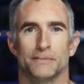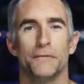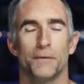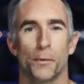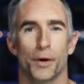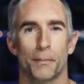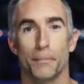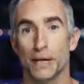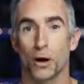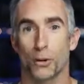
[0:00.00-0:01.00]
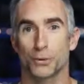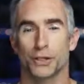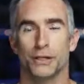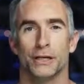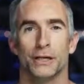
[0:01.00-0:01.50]
If you want a bigger
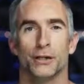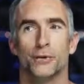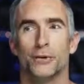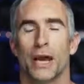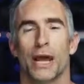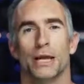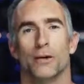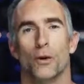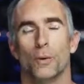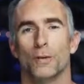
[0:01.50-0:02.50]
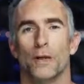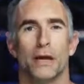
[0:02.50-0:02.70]
option, you can go with